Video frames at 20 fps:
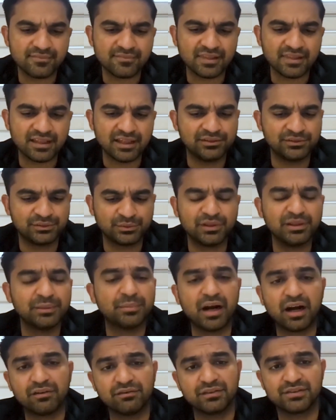It's really
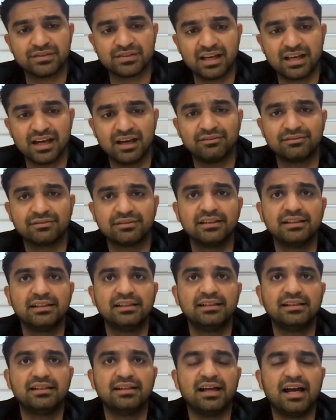powerful stuff.
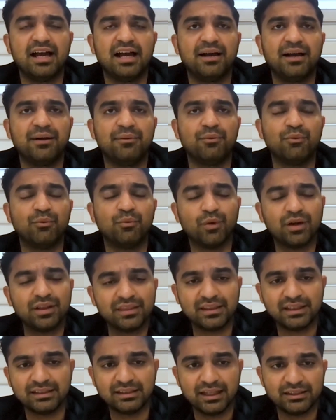One
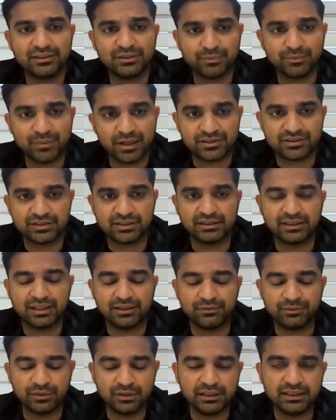thing that you mentioned that
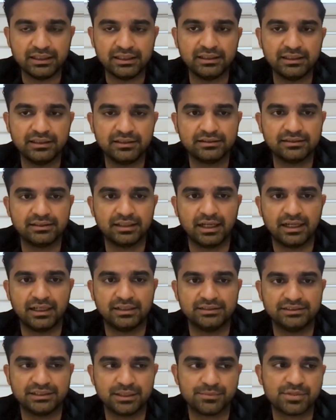really
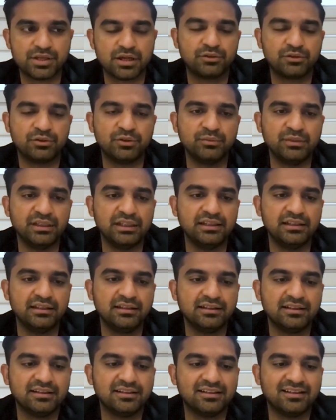jumps out to me,
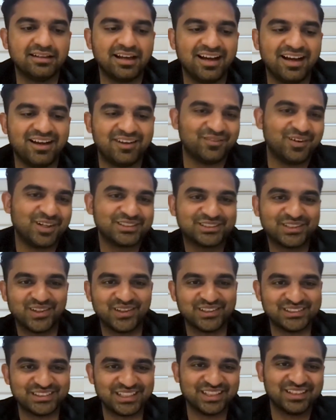amongst all
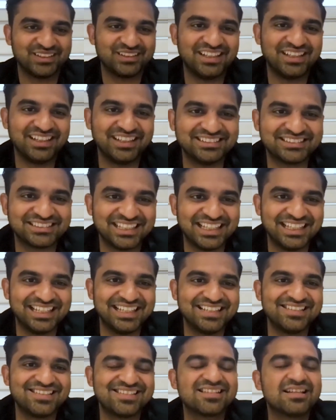these other things,
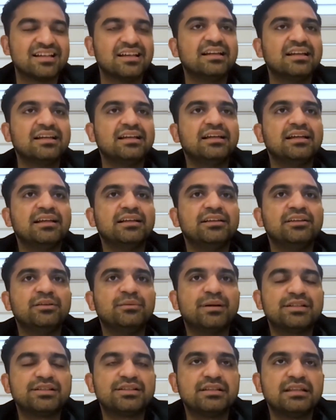is you
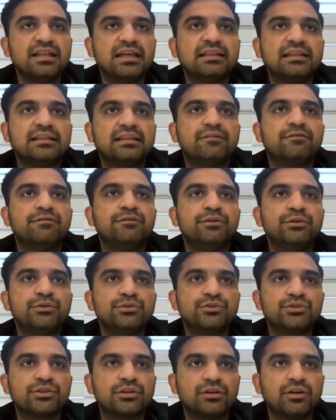mentioned that the
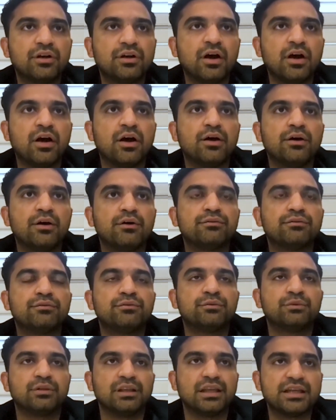future of
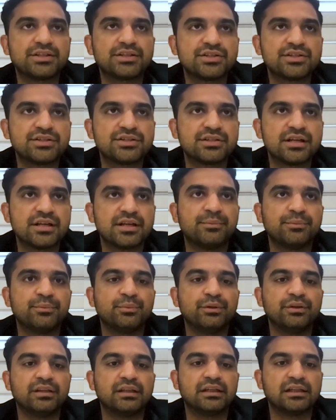relationship
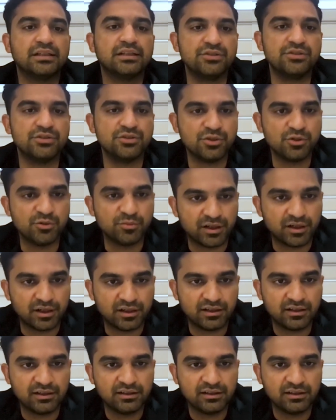with the consumer,